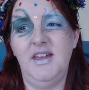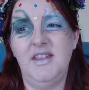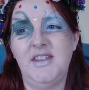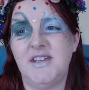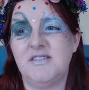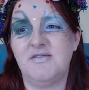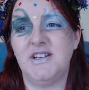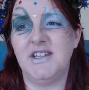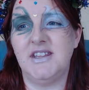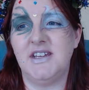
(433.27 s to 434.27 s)
that's
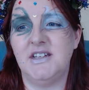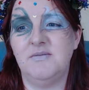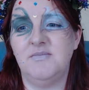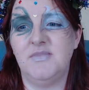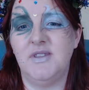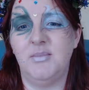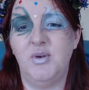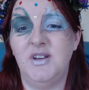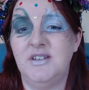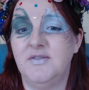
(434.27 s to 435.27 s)
really the
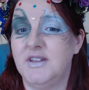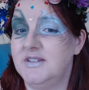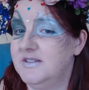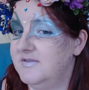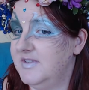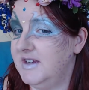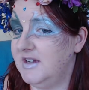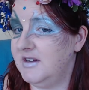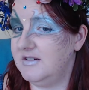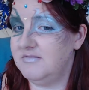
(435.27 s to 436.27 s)
point of this
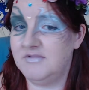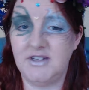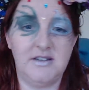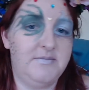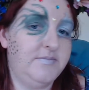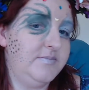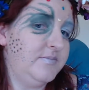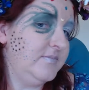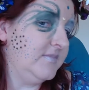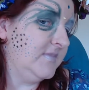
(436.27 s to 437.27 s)
video, to
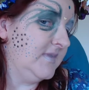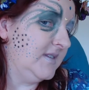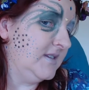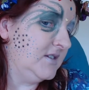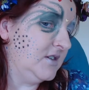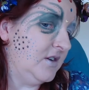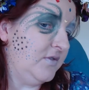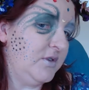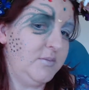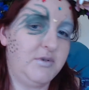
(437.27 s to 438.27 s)
show off
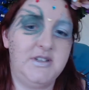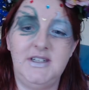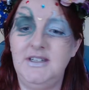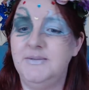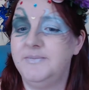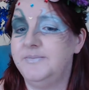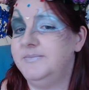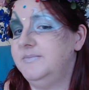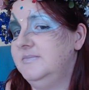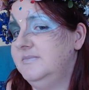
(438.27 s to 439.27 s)
all the pretty,
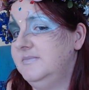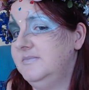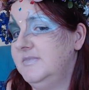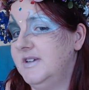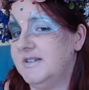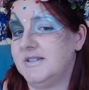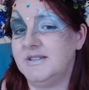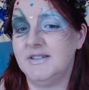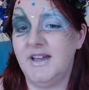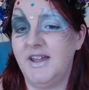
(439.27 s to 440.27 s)
because
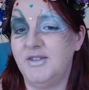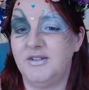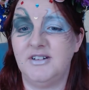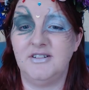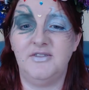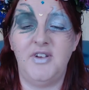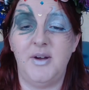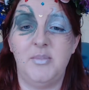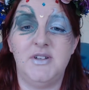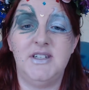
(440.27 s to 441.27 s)
I thought it looked very
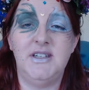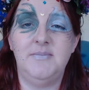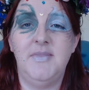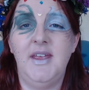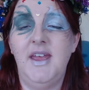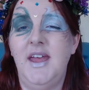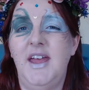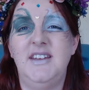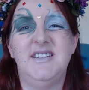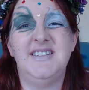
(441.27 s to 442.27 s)
pretty,
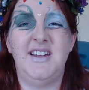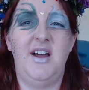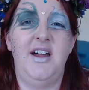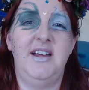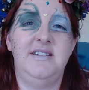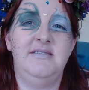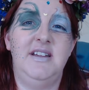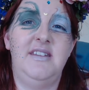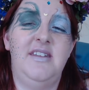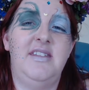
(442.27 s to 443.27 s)
and just say hi
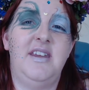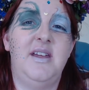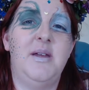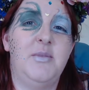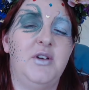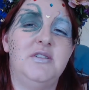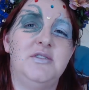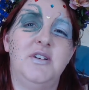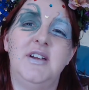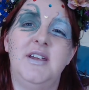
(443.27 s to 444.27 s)
and say that I am going to
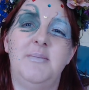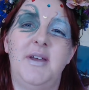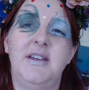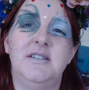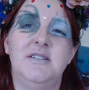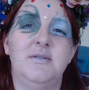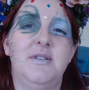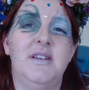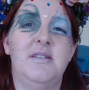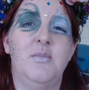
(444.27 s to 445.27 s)
try and get back into
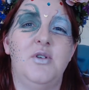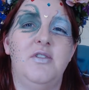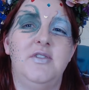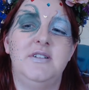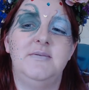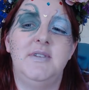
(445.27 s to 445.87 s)
doing these more often.